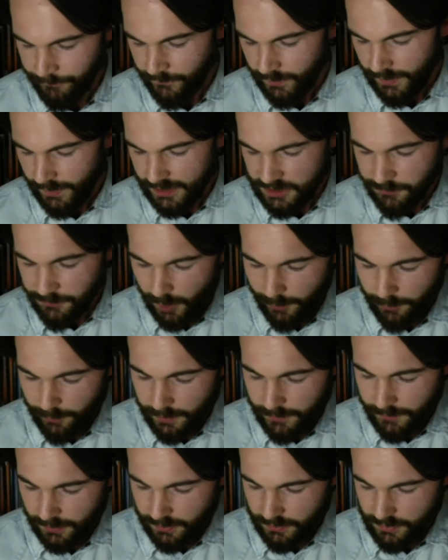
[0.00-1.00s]
It is
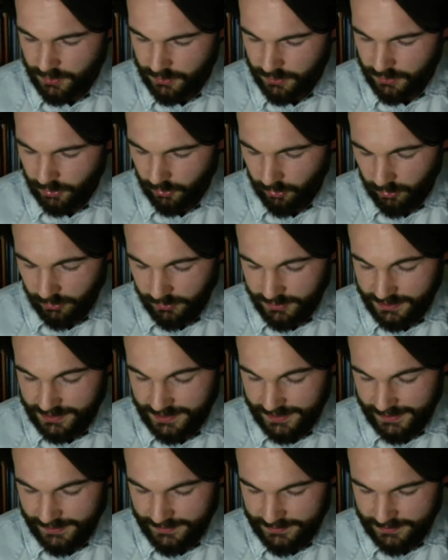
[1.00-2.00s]
probably because, tall as
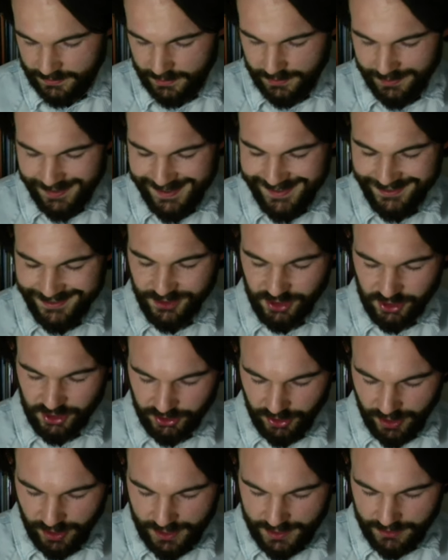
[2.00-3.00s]
he is, he can
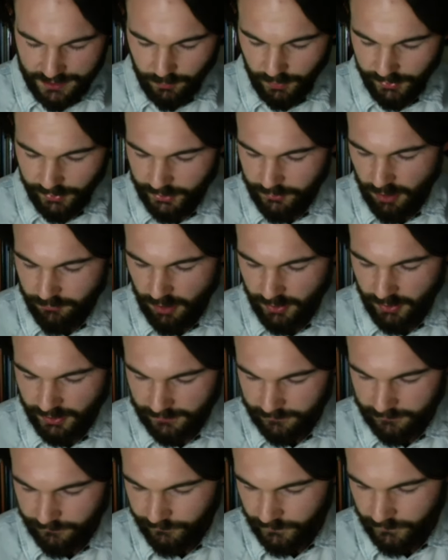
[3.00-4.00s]
stride without
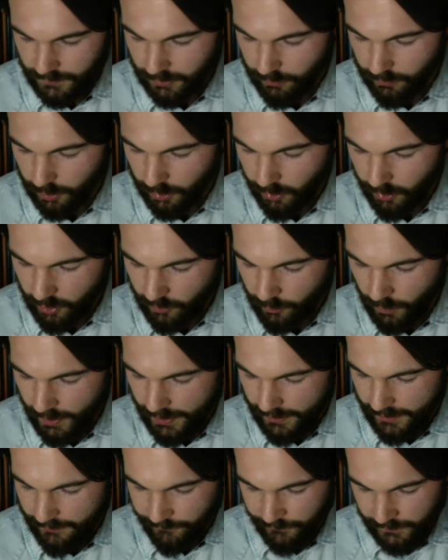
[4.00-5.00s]
running to go a long
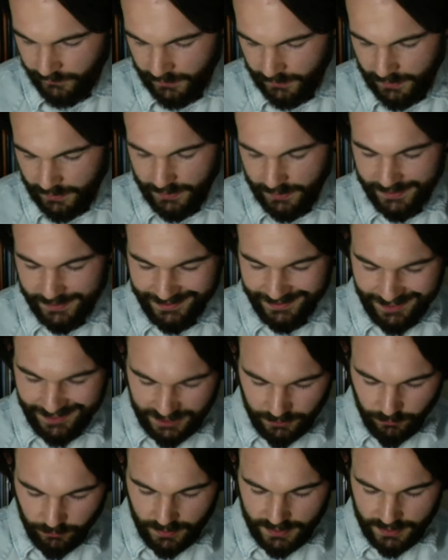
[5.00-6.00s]
way, and he can
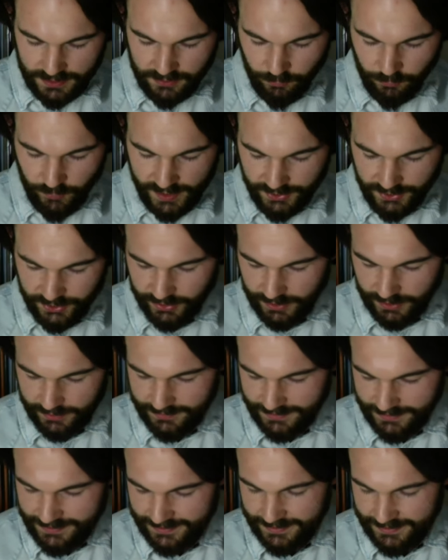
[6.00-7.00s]
likewise reach at
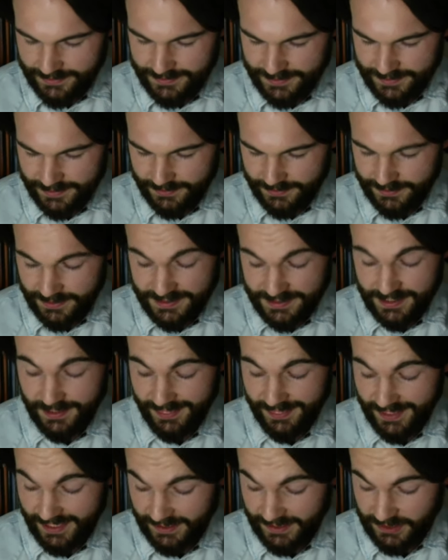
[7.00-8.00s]
distant
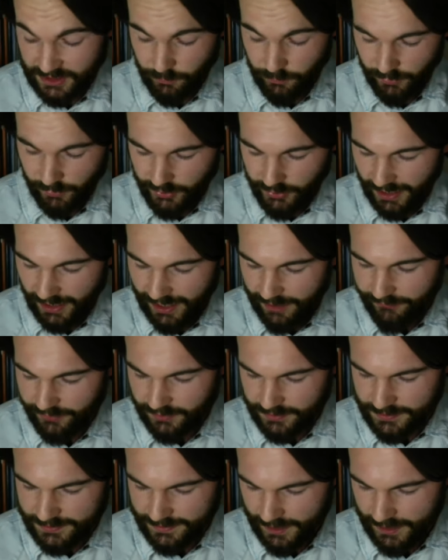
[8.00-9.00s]
things without having
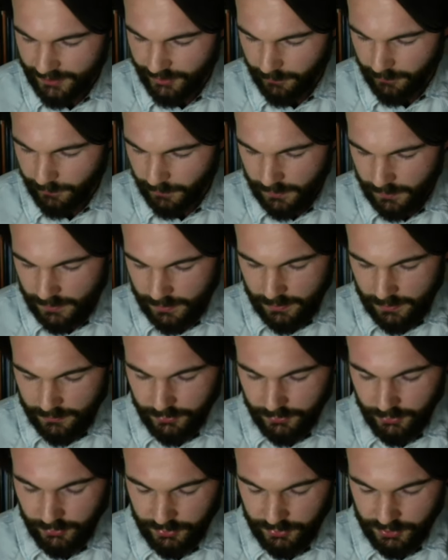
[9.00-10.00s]
to stand up
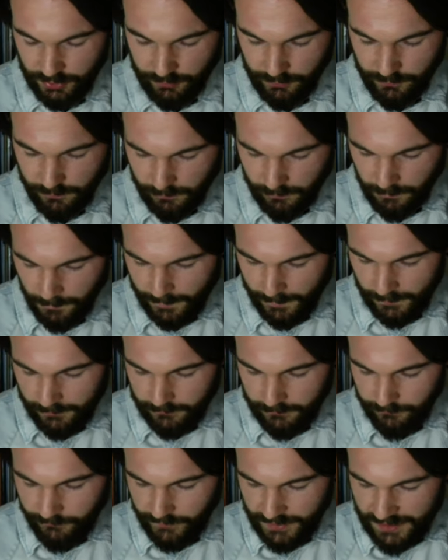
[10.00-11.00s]
to do so.
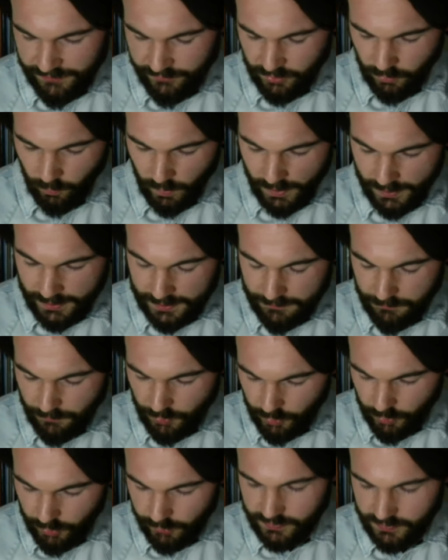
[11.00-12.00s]
Even the way he
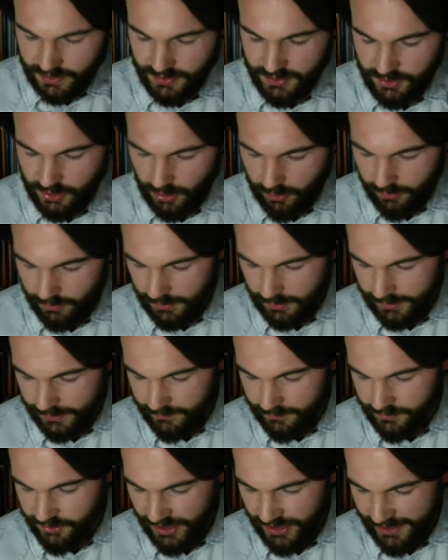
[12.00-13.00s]
moves is
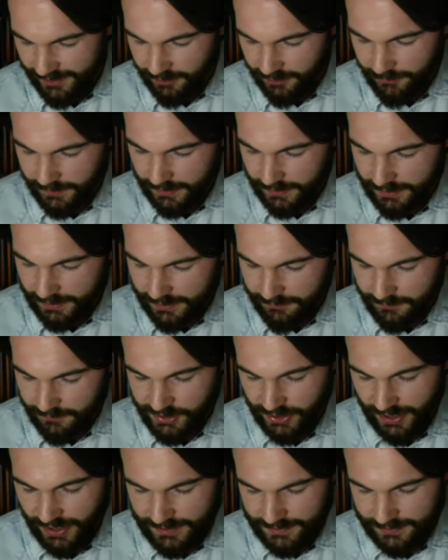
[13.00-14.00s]
certainly gentlemanly and
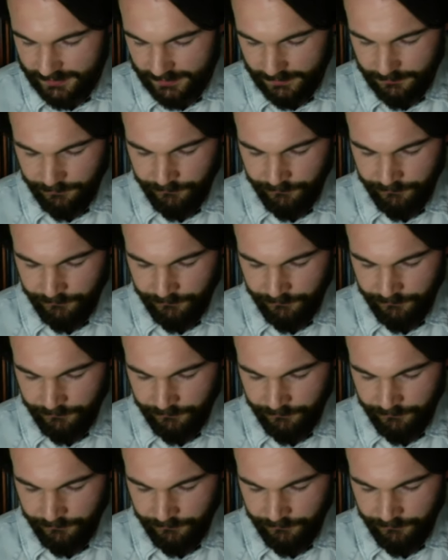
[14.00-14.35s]
majestic.